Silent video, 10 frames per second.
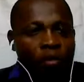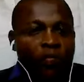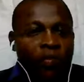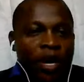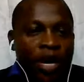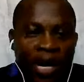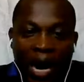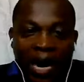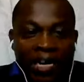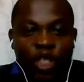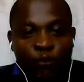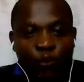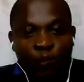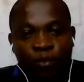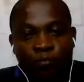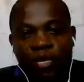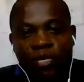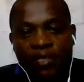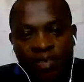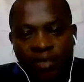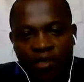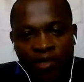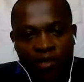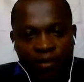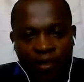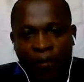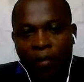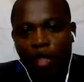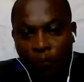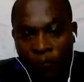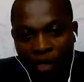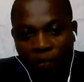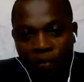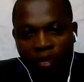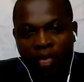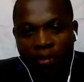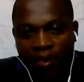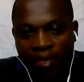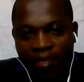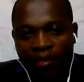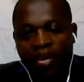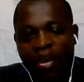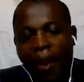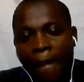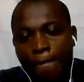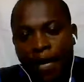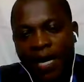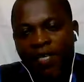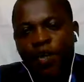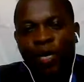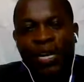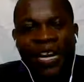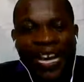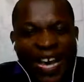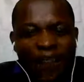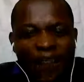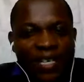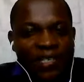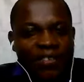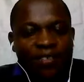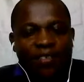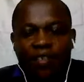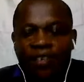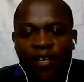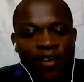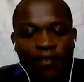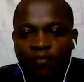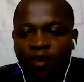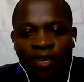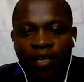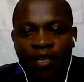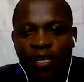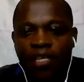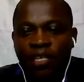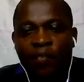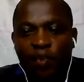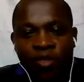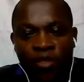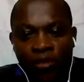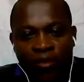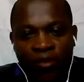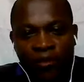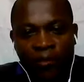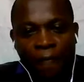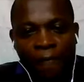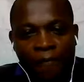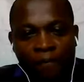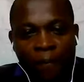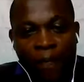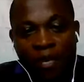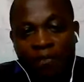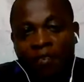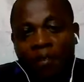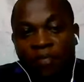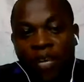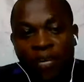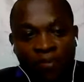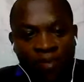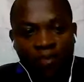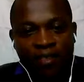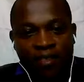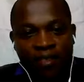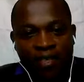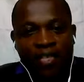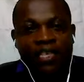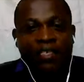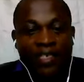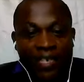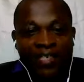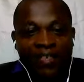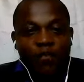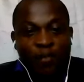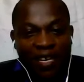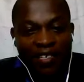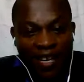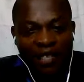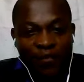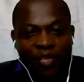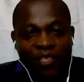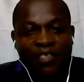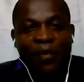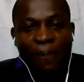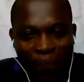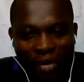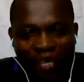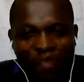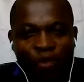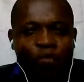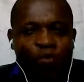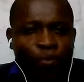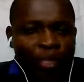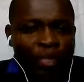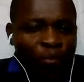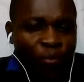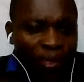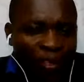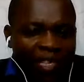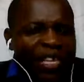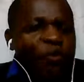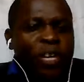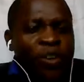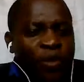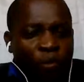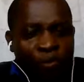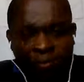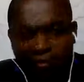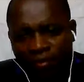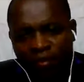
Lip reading: Moreover, honest people make decisions about people and things based on evidence rather than emotions. Sometimes it's easy to make judgments based on what we think we know.